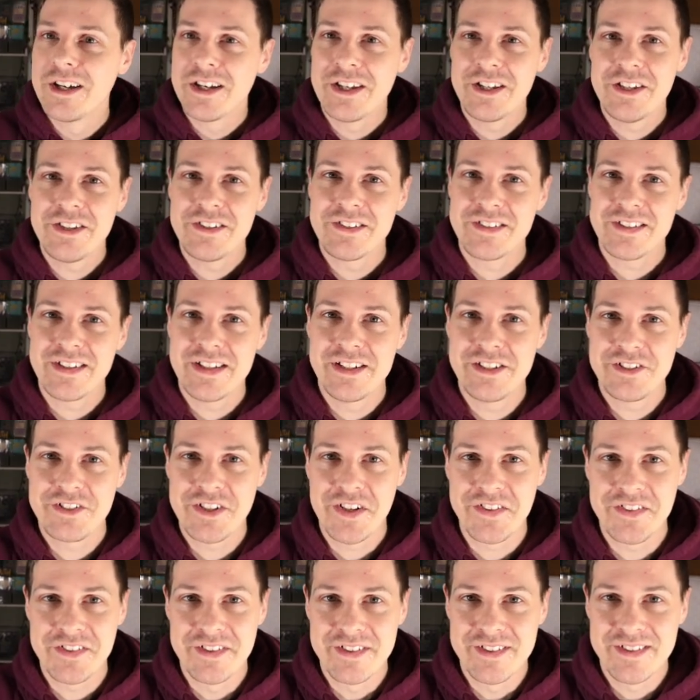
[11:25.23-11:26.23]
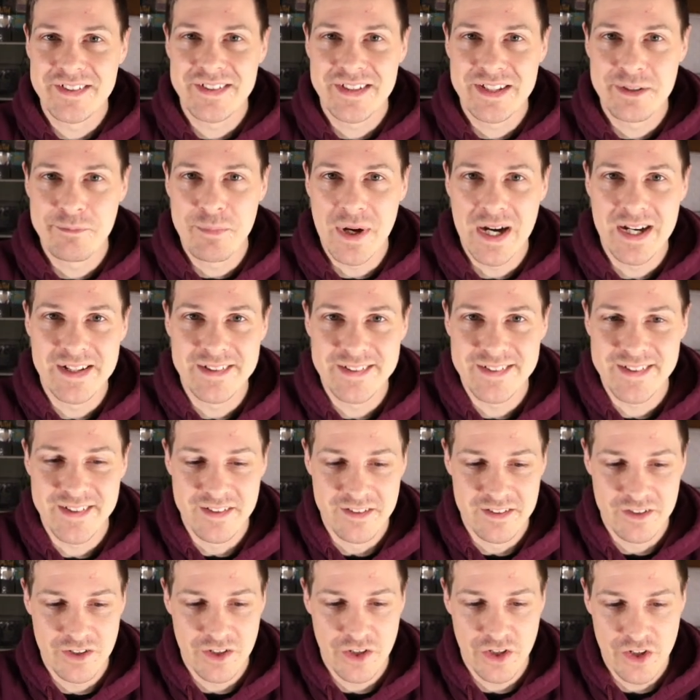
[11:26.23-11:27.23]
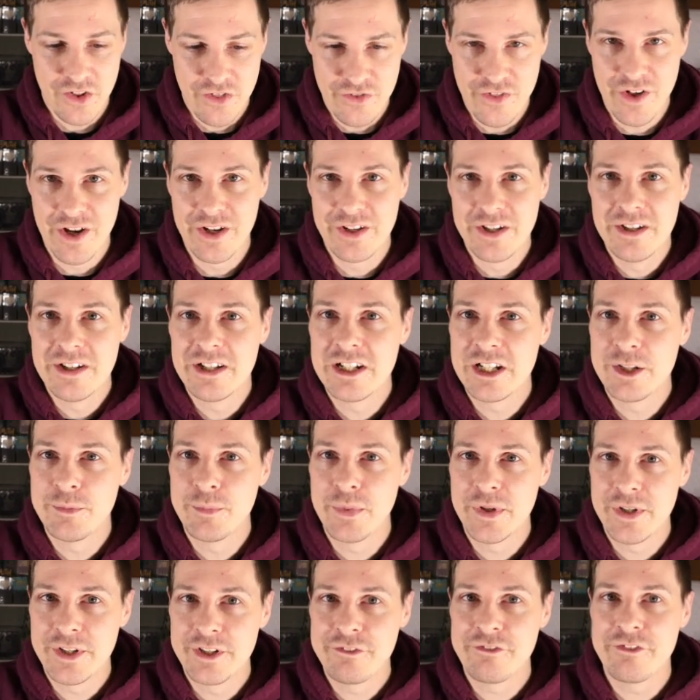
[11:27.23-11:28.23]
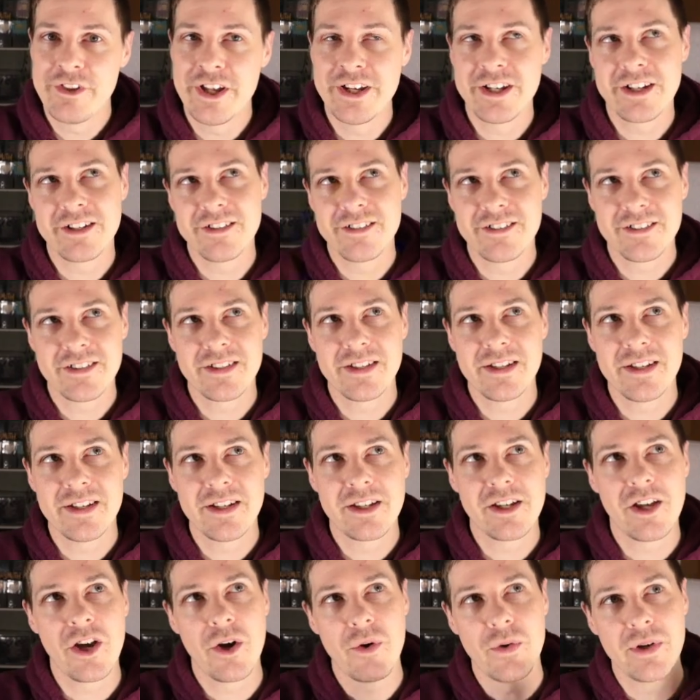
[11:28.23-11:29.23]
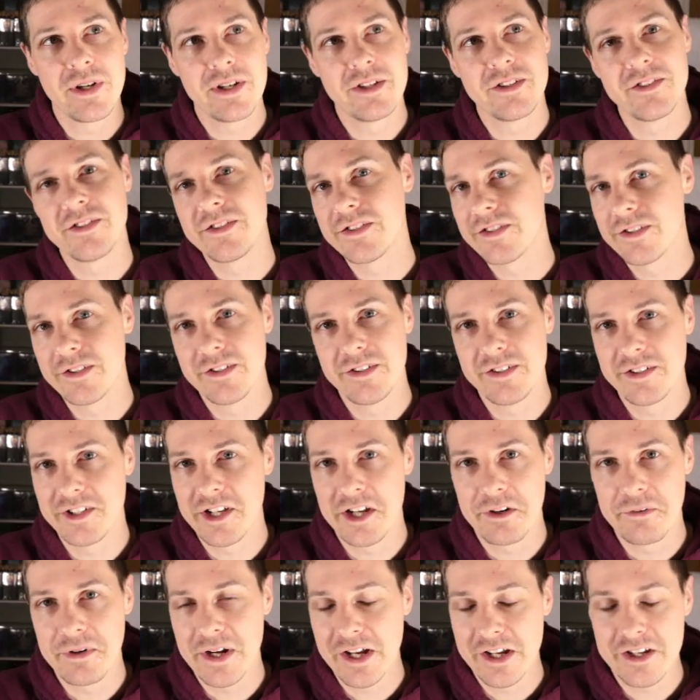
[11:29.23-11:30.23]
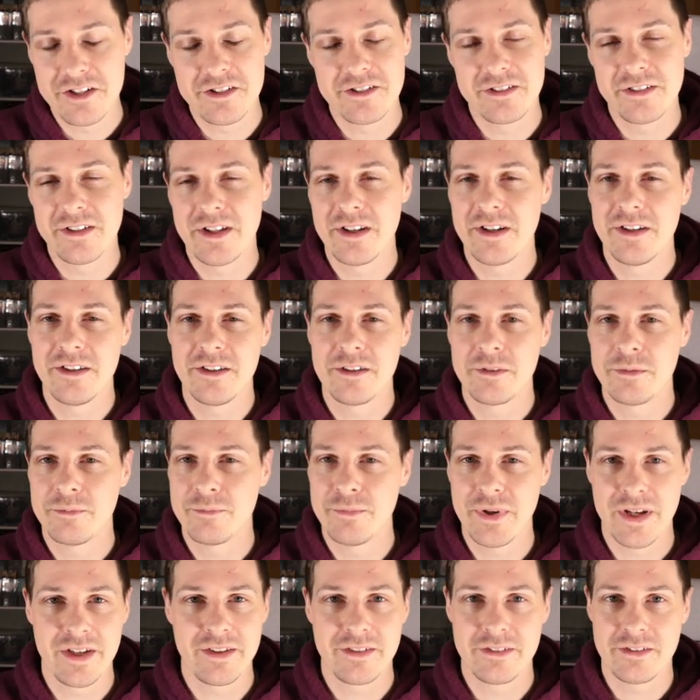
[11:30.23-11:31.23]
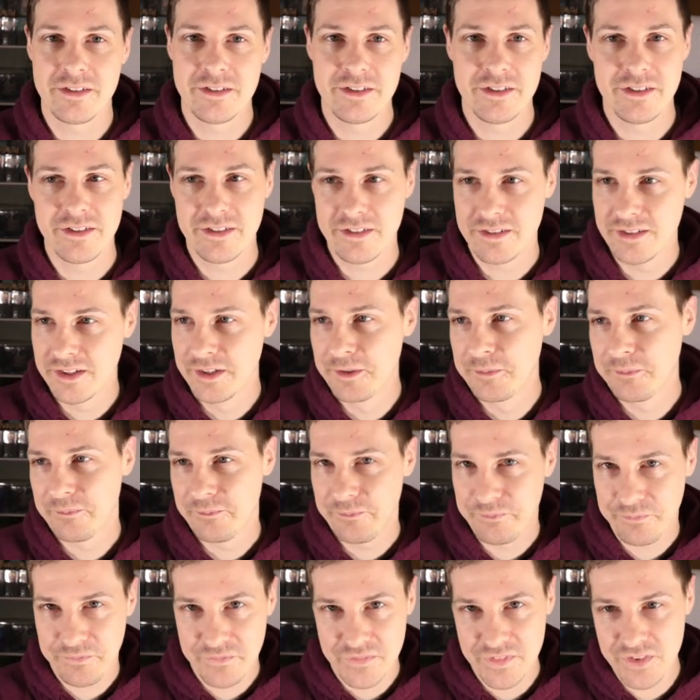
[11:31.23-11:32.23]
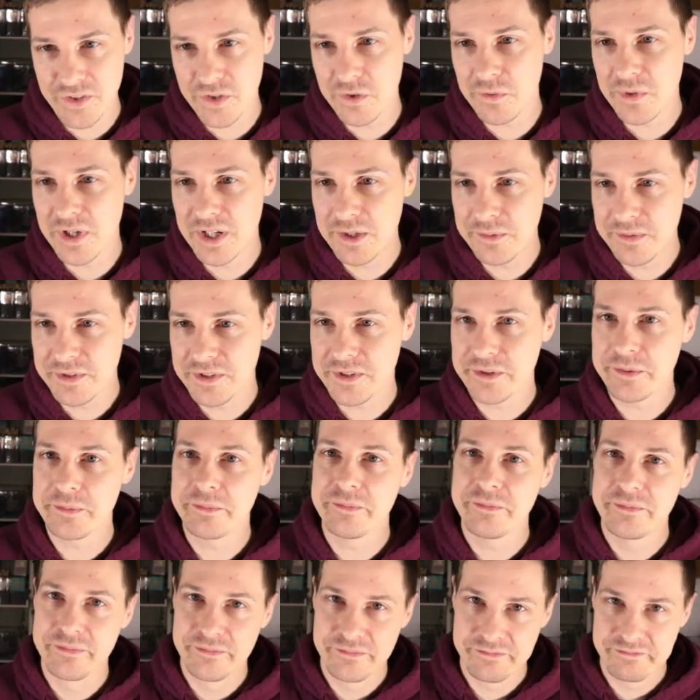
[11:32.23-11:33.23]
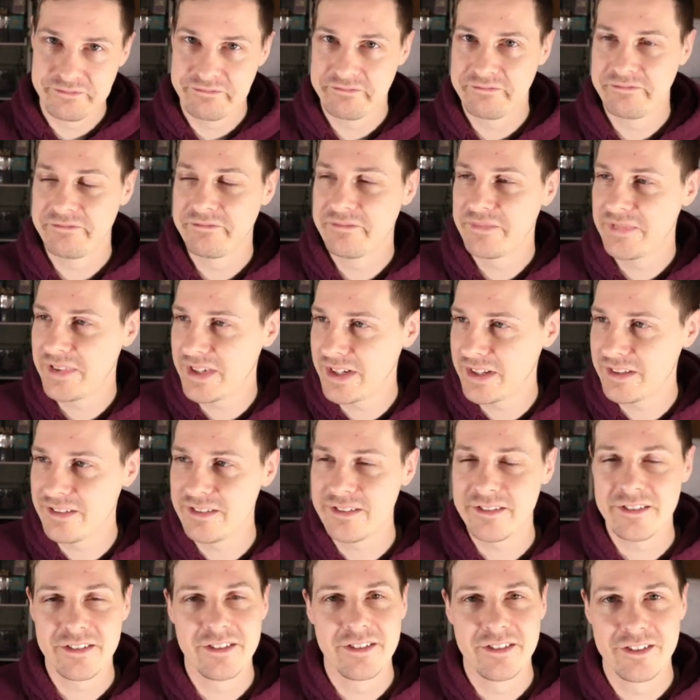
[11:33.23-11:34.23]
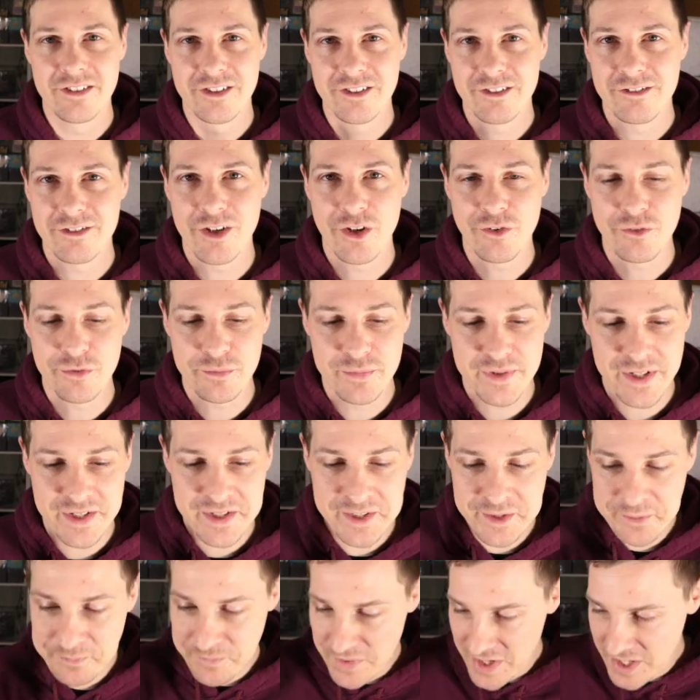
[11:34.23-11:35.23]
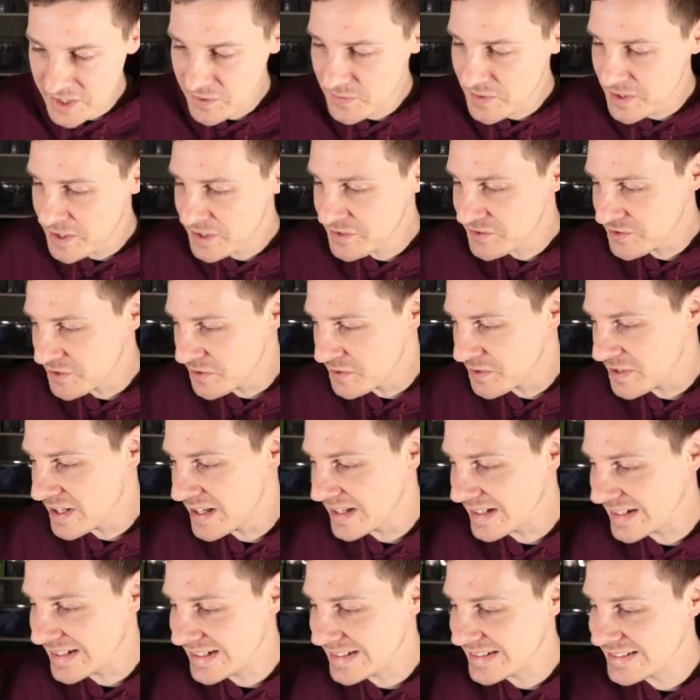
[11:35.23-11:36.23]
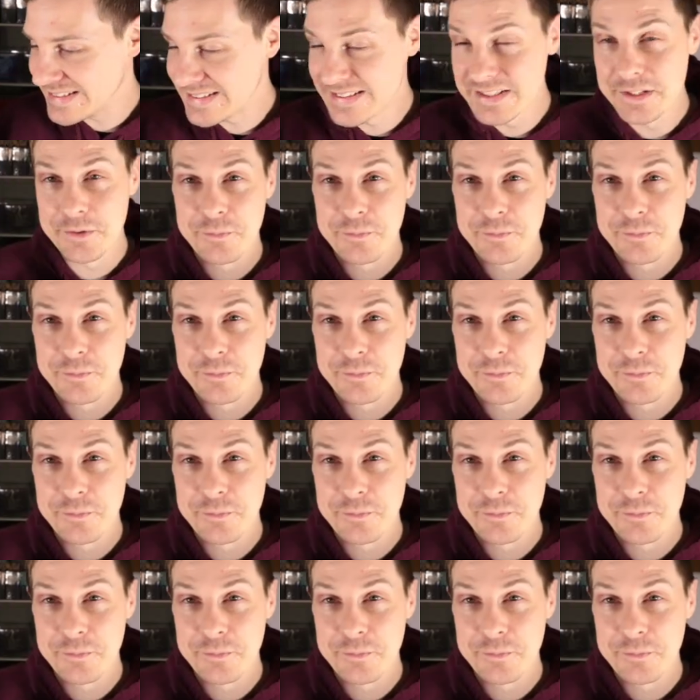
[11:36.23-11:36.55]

it's interesting to see bans that early. But if they can see it going in a certain direction, then it's best to just do away with them and go from there. Anyway, so that is